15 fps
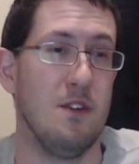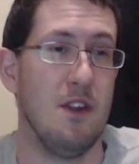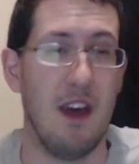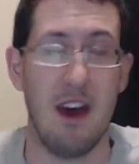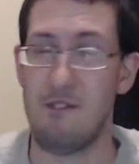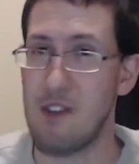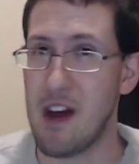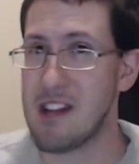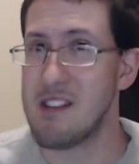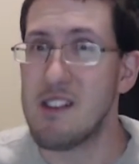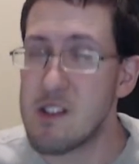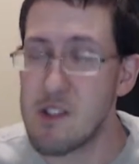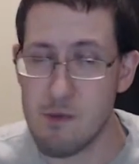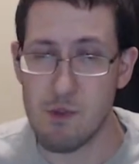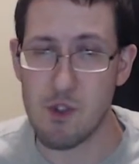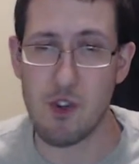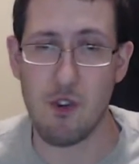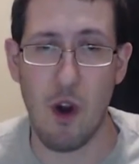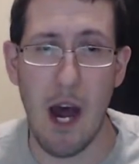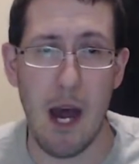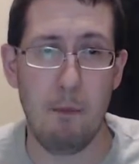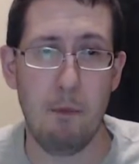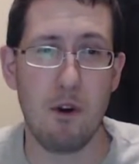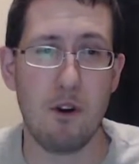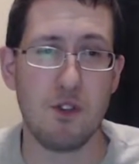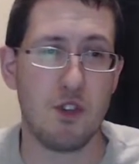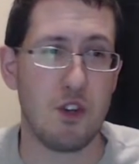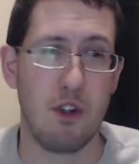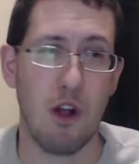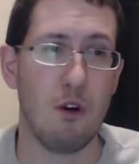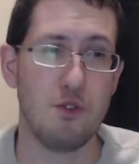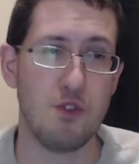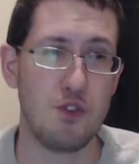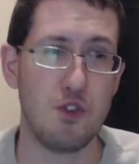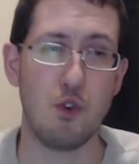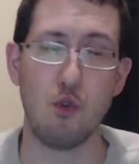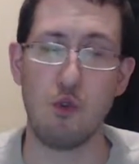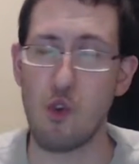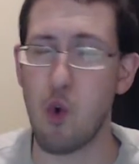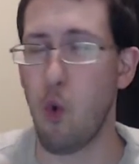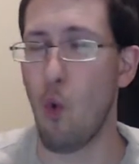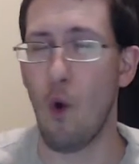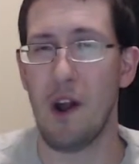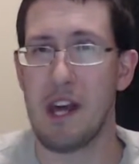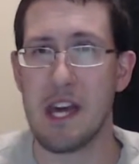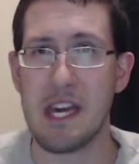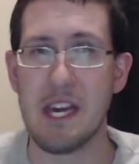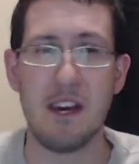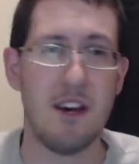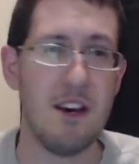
I have nineteen subscribers, close to twenty.